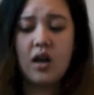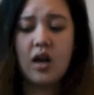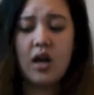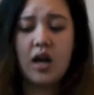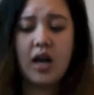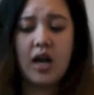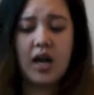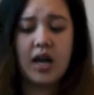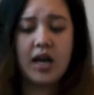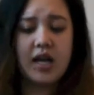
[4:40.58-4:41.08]

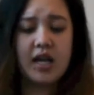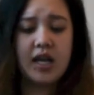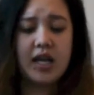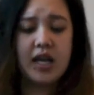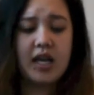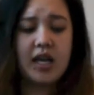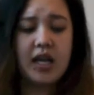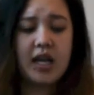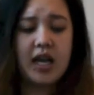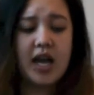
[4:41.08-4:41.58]

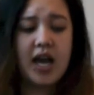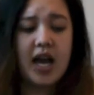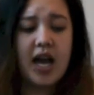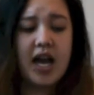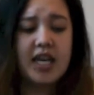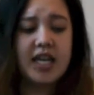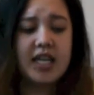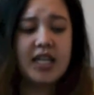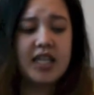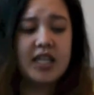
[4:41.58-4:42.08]
I
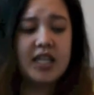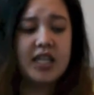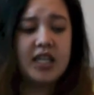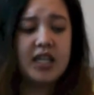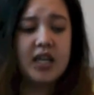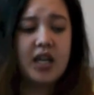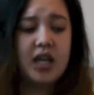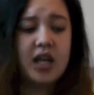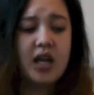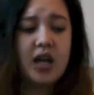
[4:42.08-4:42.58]
hadn't
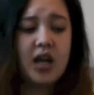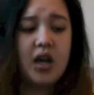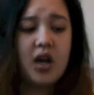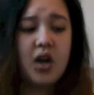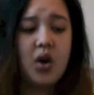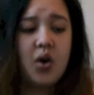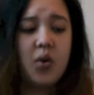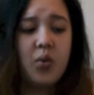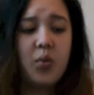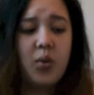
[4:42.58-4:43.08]

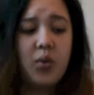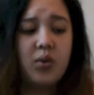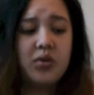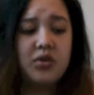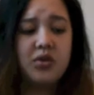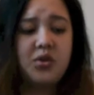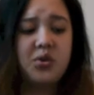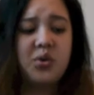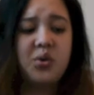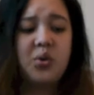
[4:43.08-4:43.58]
worn
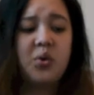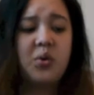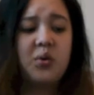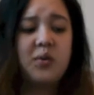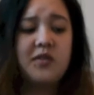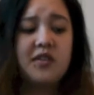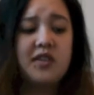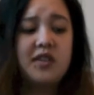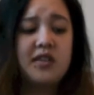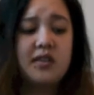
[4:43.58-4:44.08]

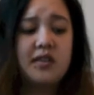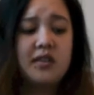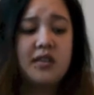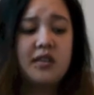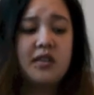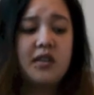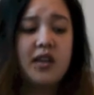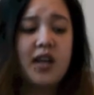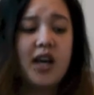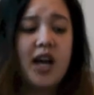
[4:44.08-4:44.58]
shorts
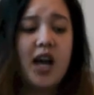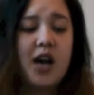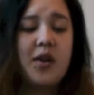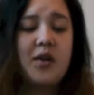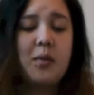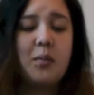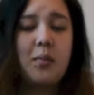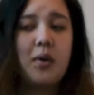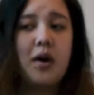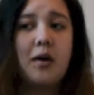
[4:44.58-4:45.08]
out
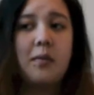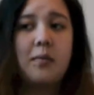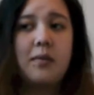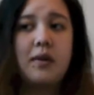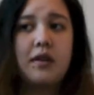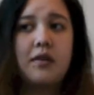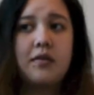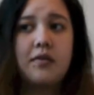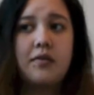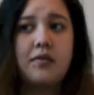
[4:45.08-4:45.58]
in
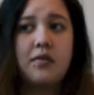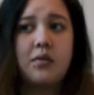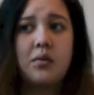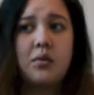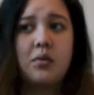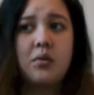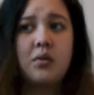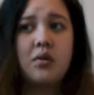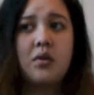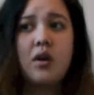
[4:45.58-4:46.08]
public
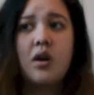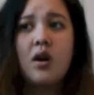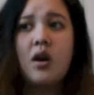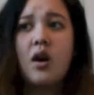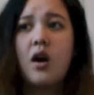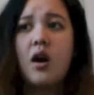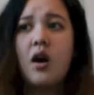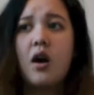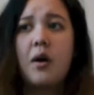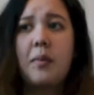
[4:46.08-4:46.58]
for
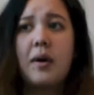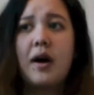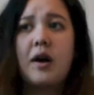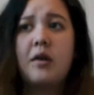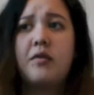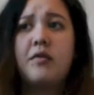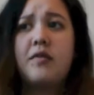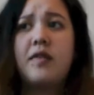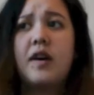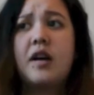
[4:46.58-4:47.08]
about
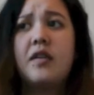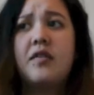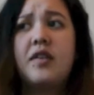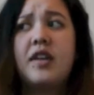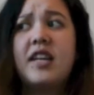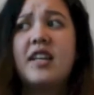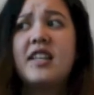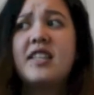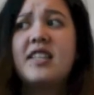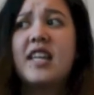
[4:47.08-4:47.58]
5
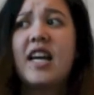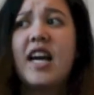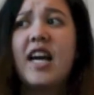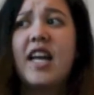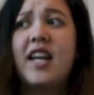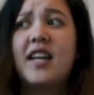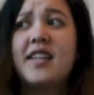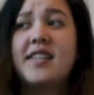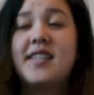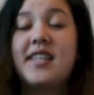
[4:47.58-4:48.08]
years, and
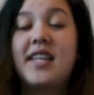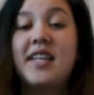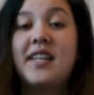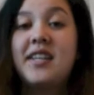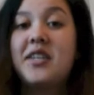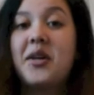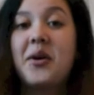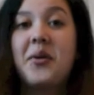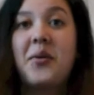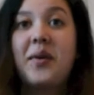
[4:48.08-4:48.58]
I still
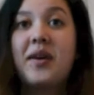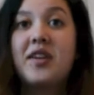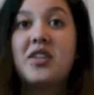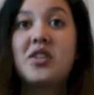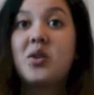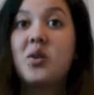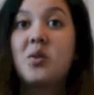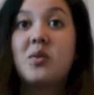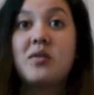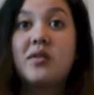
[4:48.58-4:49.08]
don't wear
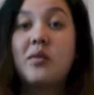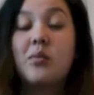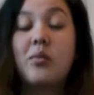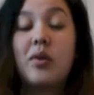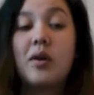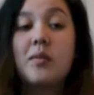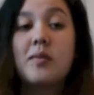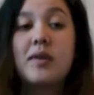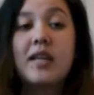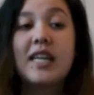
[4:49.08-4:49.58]
shorts in
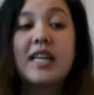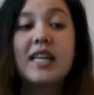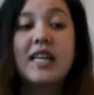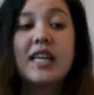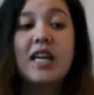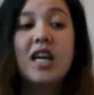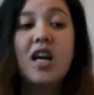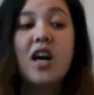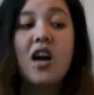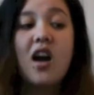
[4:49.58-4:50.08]
public.
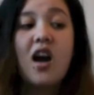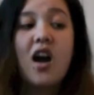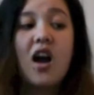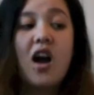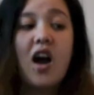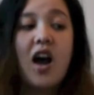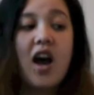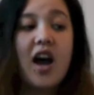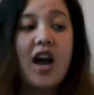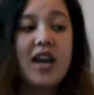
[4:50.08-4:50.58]

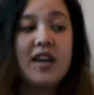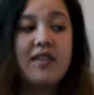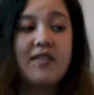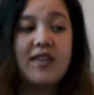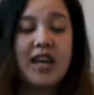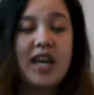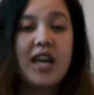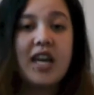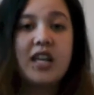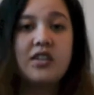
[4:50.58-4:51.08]
I even
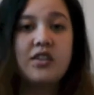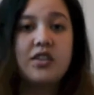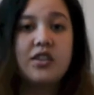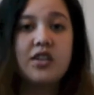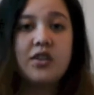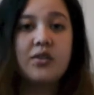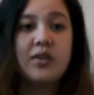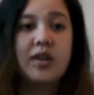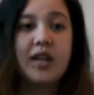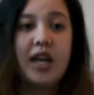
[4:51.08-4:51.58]
hate to do
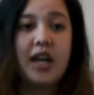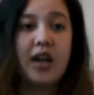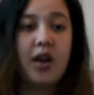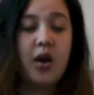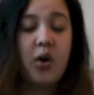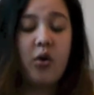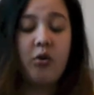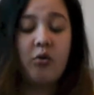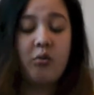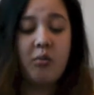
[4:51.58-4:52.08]
it at
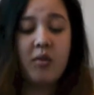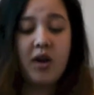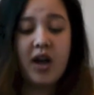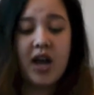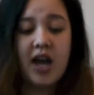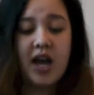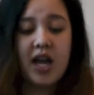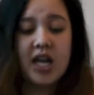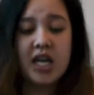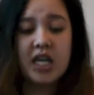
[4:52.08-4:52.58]
home,
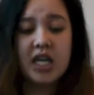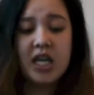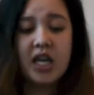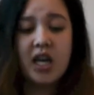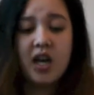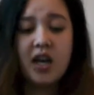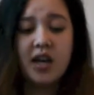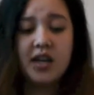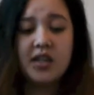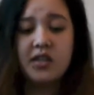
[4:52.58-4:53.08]
and
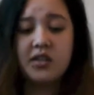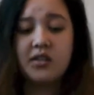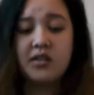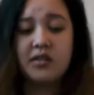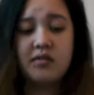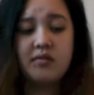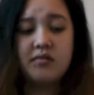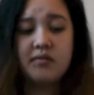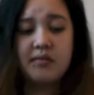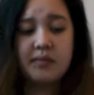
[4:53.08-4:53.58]
I
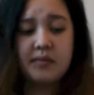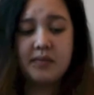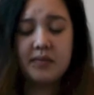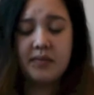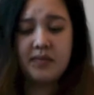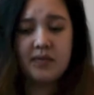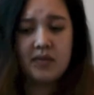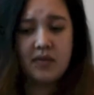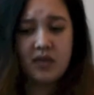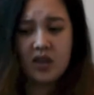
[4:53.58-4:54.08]

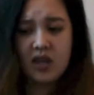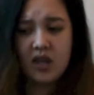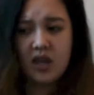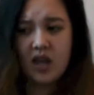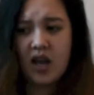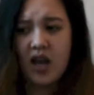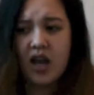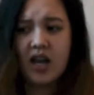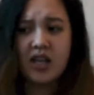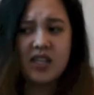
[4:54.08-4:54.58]

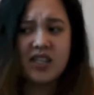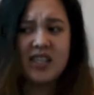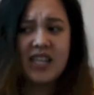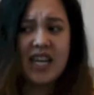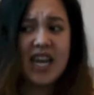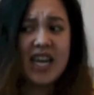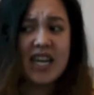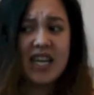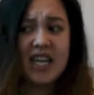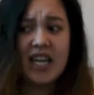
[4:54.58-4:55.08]
just
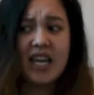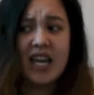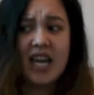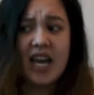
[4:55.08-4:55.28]
hate it.